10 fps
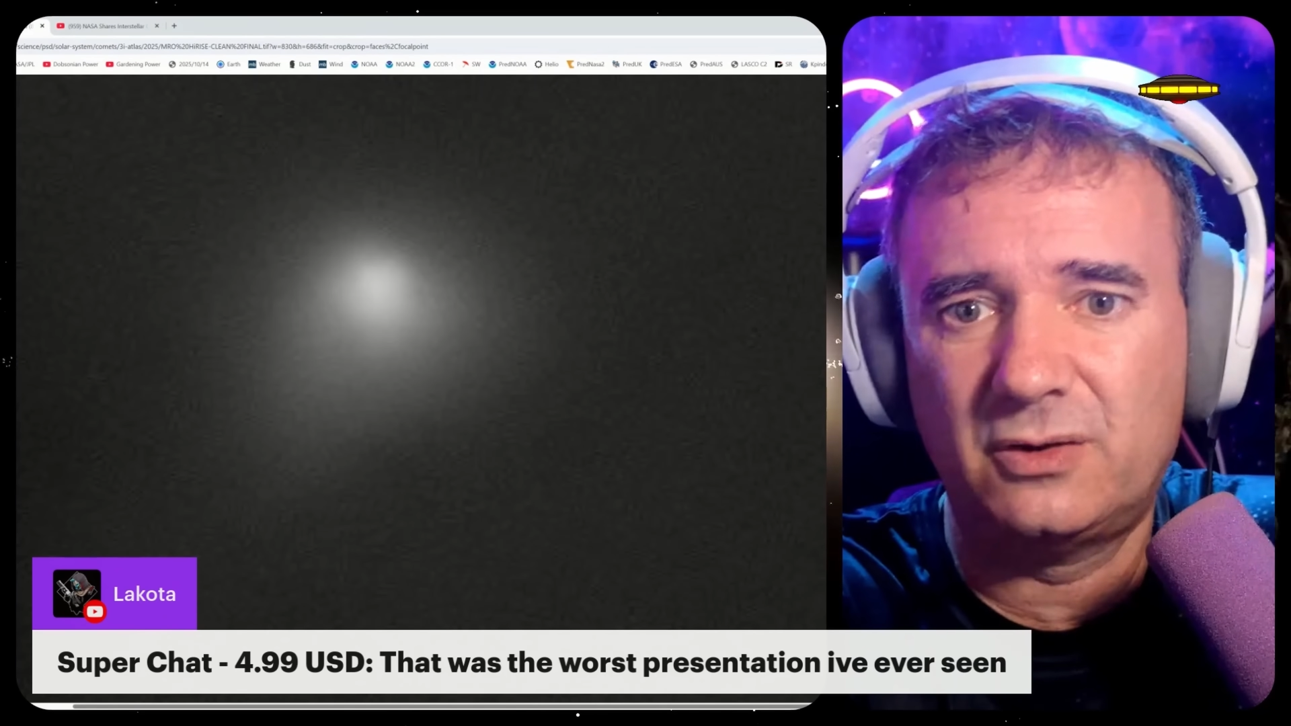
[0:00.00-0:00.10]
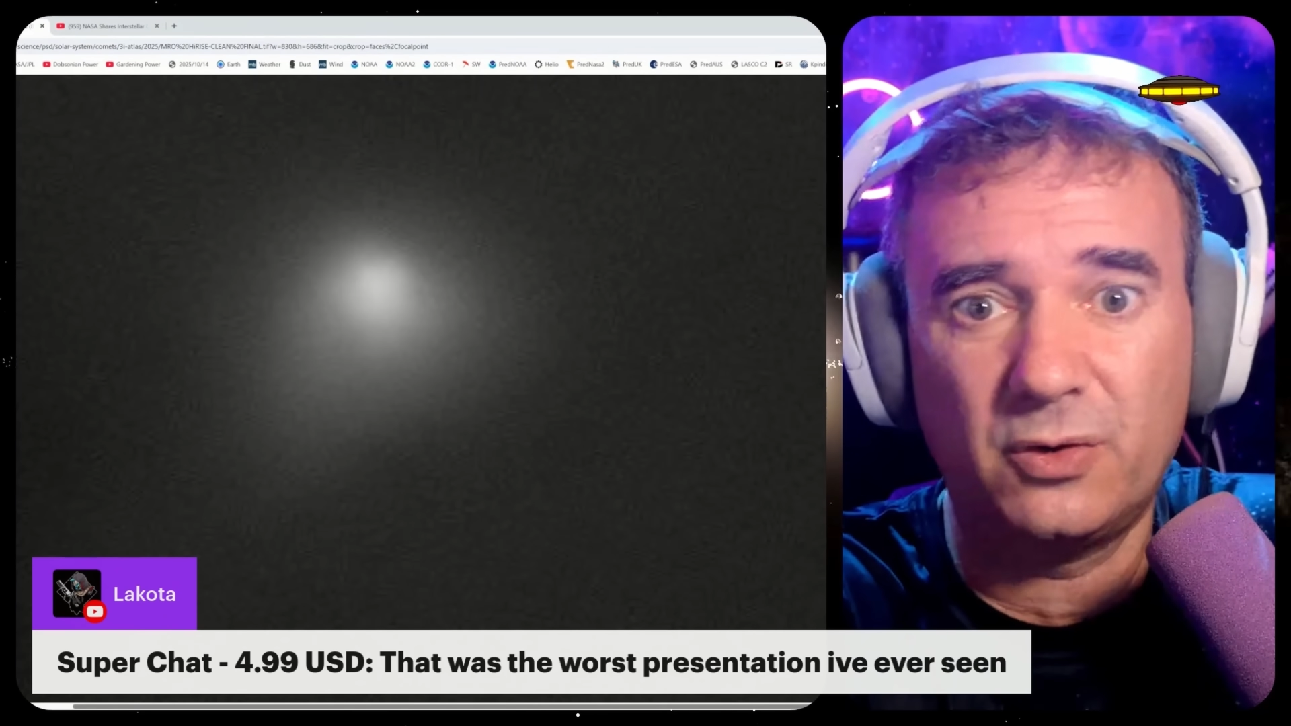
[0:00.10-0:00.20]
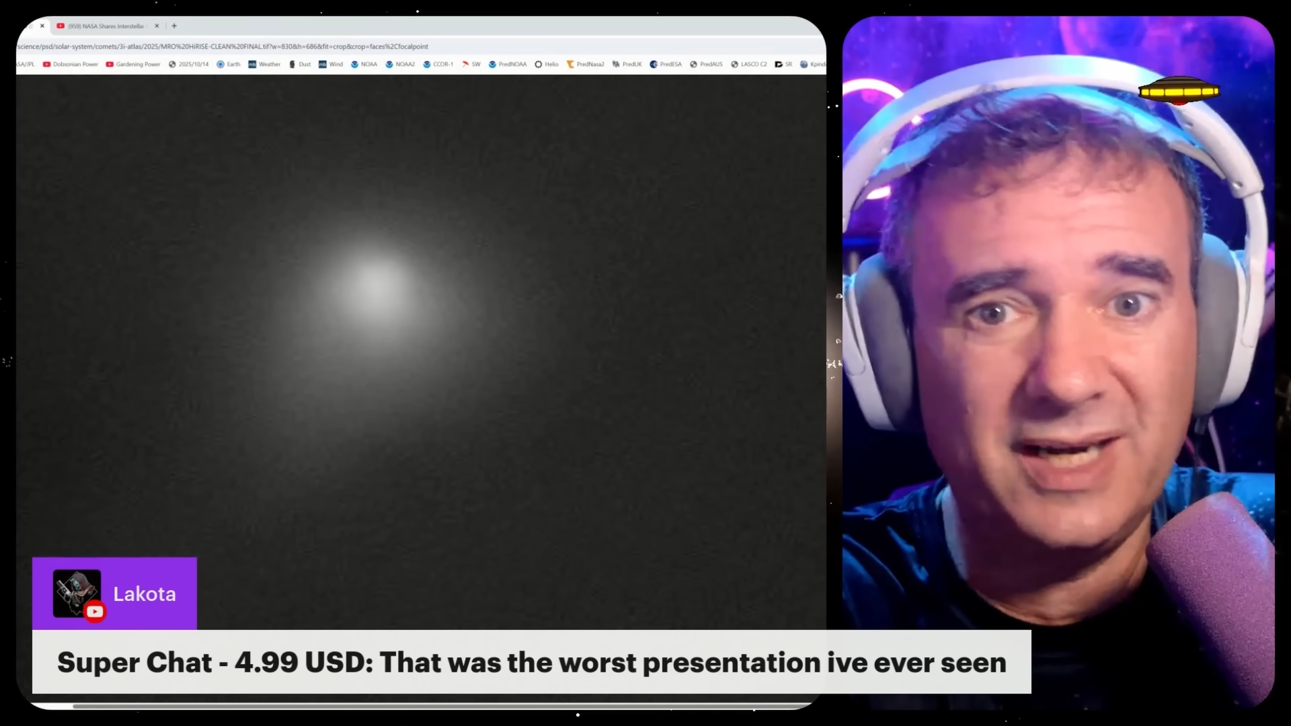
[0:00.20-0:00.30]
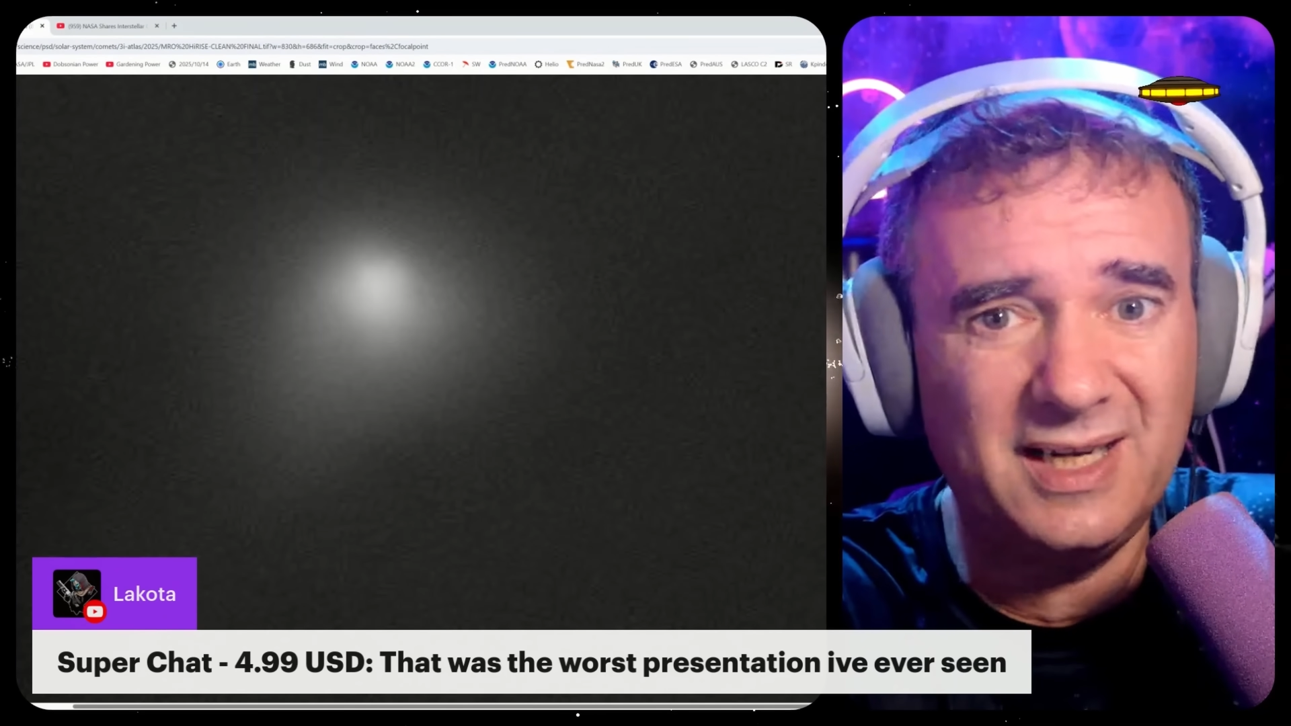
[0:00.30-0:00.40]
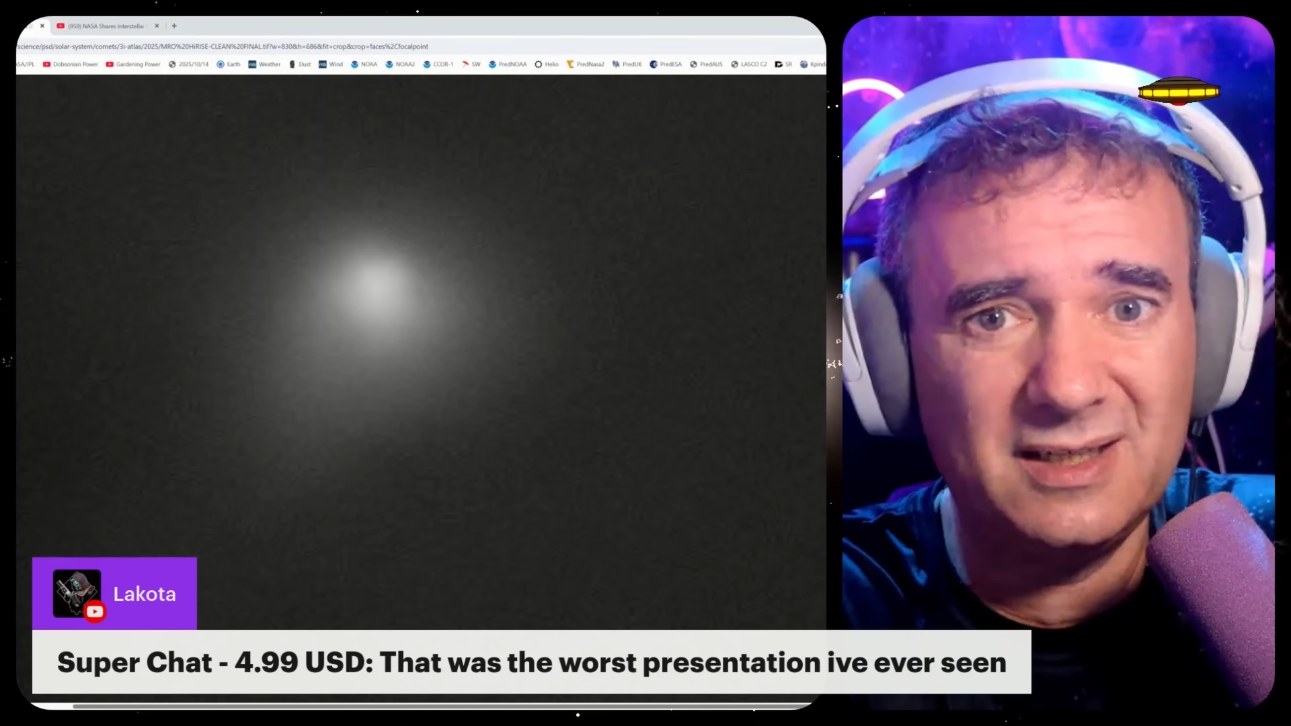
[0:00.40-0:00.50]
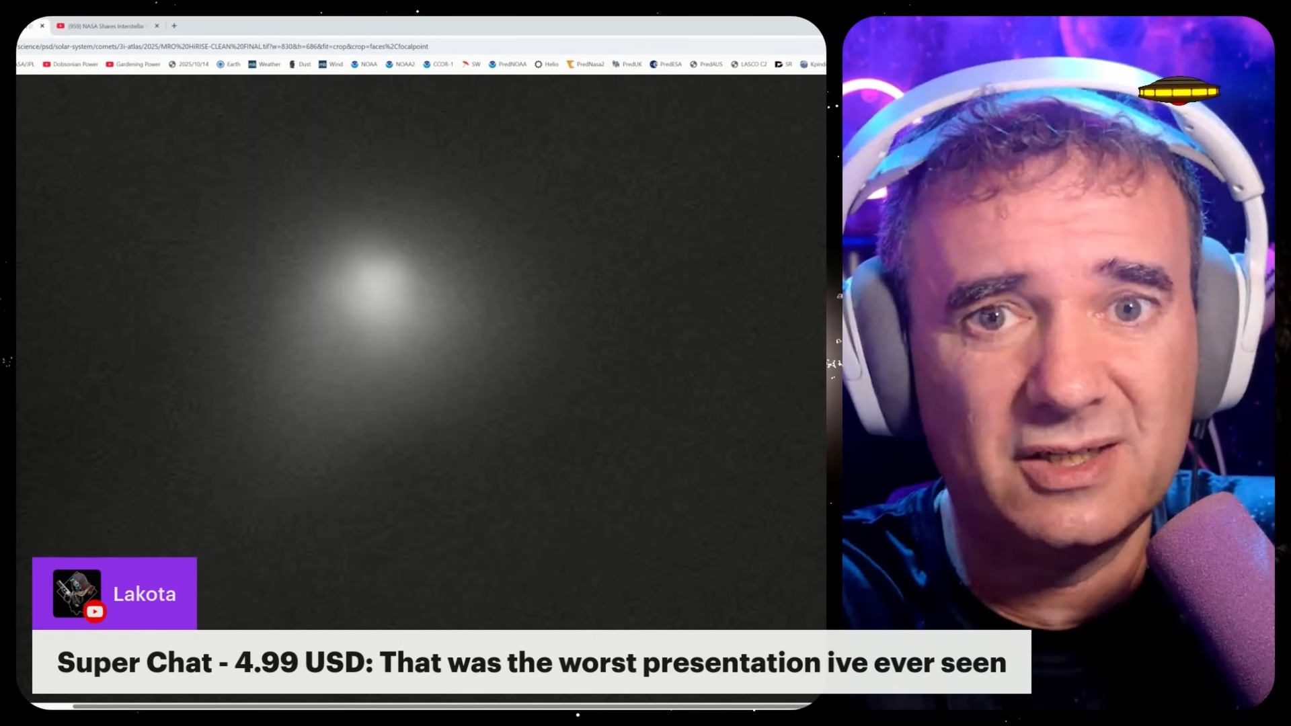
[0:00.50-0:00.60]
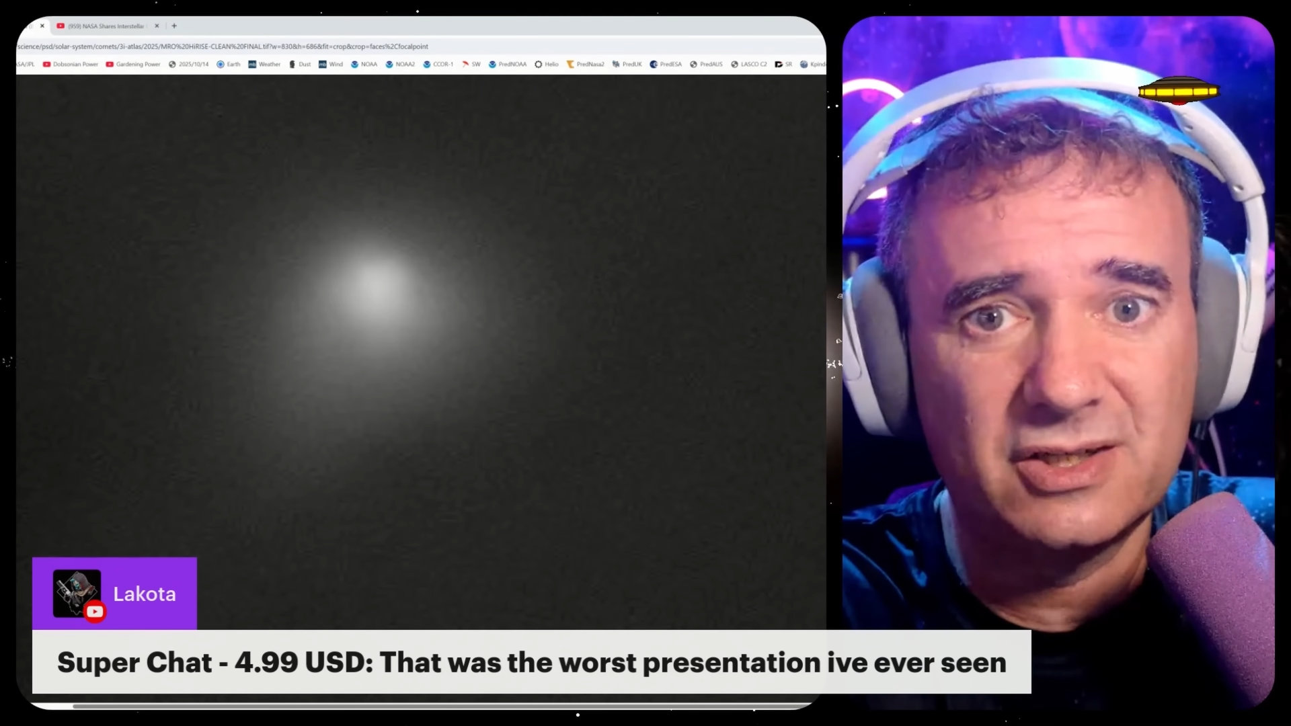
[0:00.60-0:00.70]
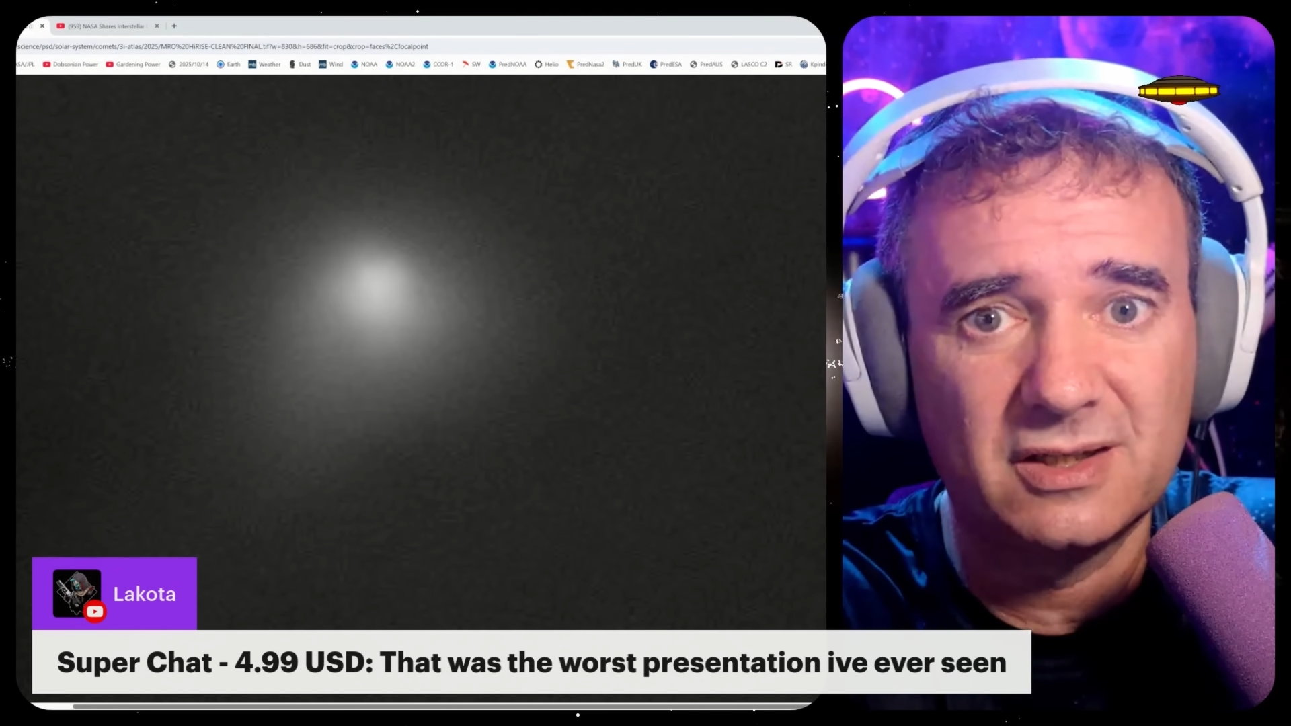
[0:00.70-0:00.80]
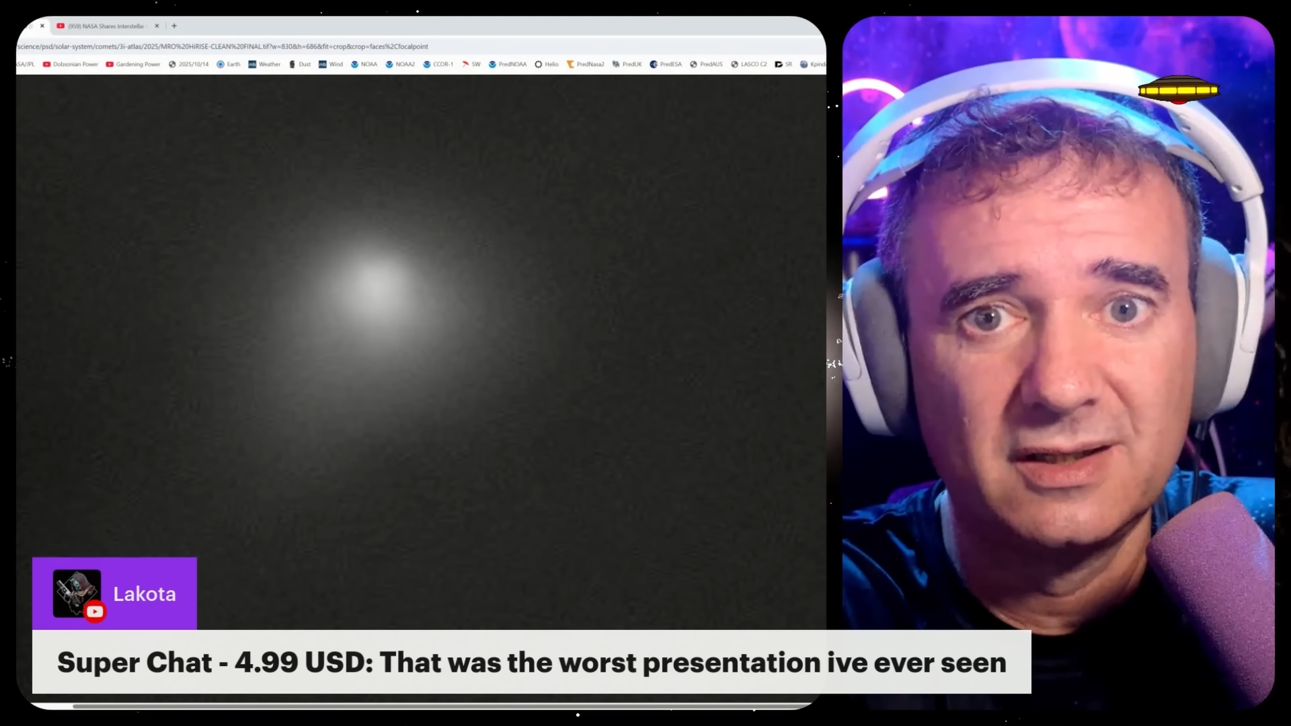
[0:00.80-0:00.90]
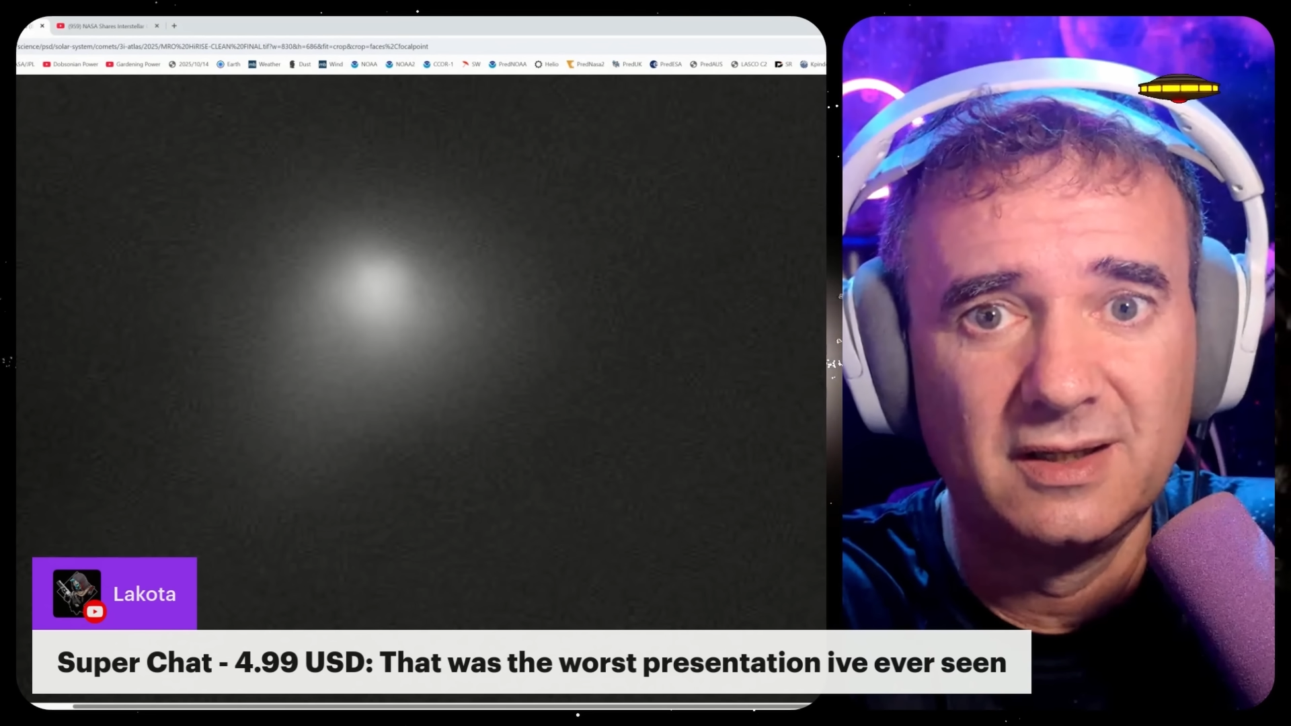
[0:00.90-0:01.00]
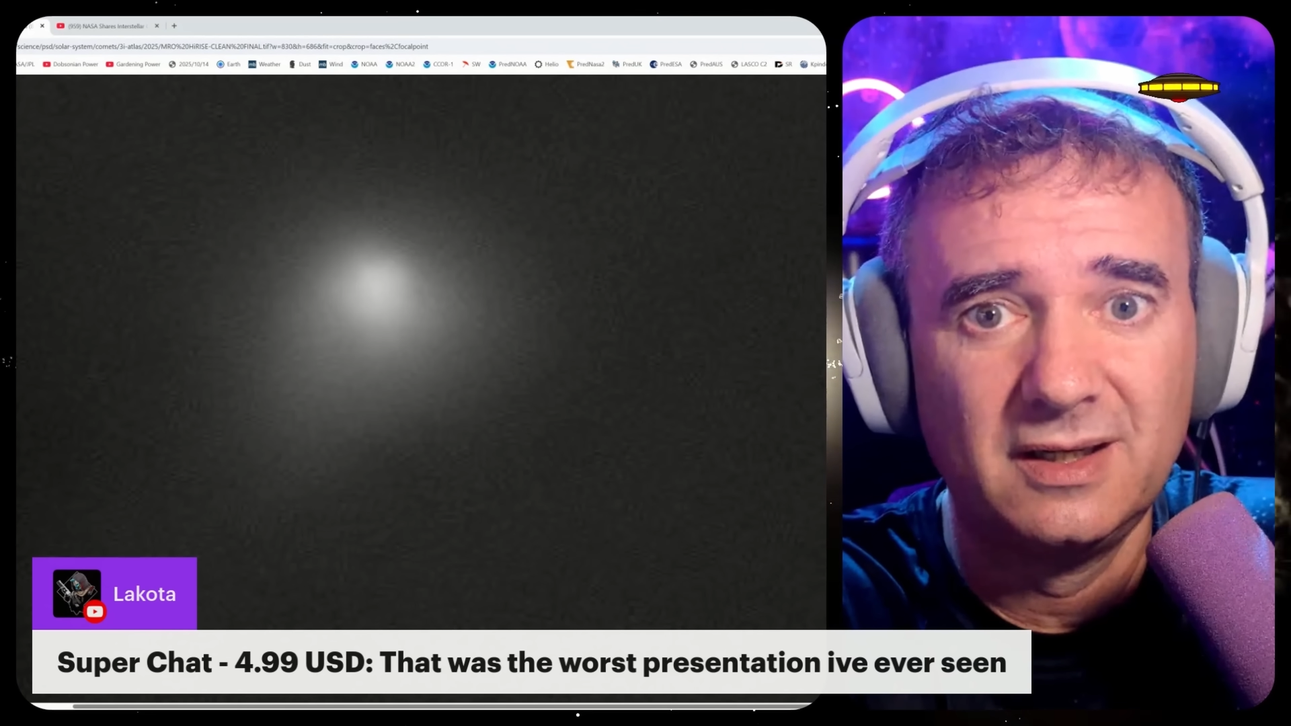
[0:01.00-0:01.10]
cringe.